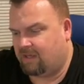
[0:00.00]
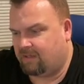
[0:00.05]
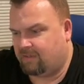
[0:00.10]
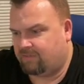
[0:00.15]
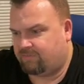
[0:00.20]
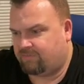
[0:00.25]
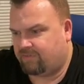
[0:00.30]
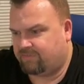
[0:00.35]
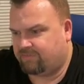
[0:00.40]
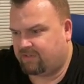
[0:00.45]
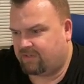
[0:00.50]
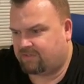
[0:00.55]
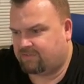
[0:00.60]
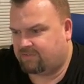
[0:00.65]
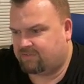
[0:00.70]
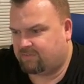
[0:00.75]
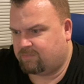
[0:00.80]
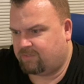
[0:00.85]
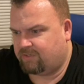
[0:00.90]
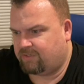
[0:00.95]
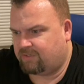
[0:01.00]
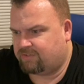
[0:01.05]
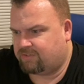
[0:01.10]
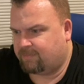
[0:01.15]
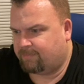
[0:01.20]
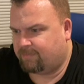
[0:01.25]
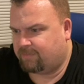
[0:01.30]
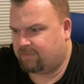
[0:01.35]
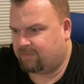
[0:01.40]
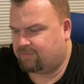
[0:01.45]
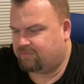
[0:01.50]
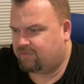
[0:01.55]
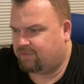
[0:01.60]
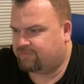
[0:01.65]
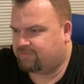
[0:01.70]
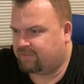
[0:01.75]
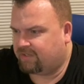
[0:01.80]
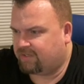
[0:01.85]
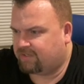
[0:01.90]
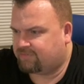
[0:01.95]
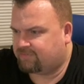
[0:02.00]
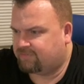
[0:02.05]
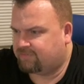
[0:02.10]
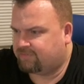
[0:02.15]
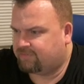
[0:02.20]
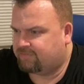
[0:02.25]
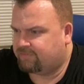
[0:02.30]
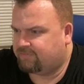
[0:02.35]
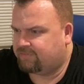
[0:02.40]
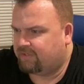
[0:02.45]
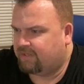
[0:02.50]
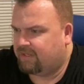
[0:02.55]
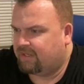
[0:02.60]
transactions where you can jump into your transactions.